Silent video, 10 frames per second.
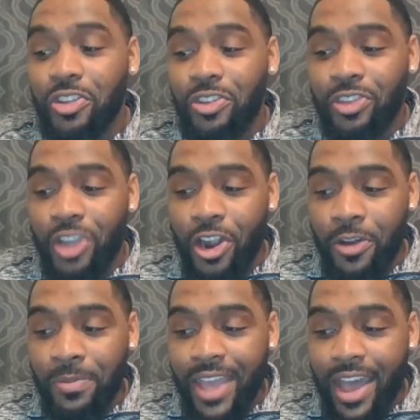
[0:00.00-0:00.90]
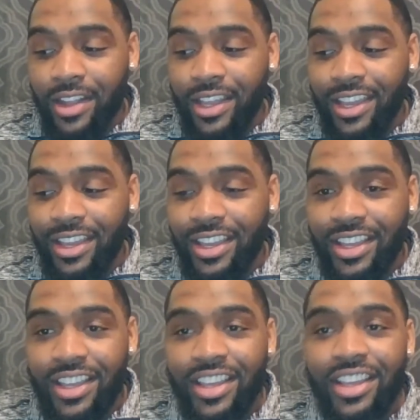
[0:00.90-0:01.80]
Durham County,
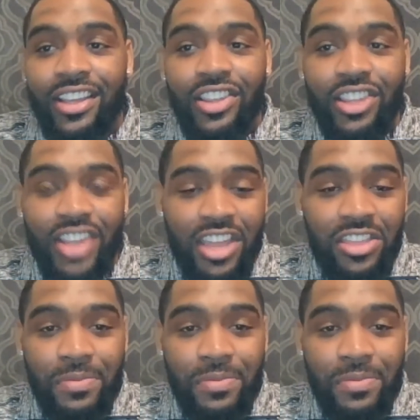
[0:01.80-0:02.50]
Chatham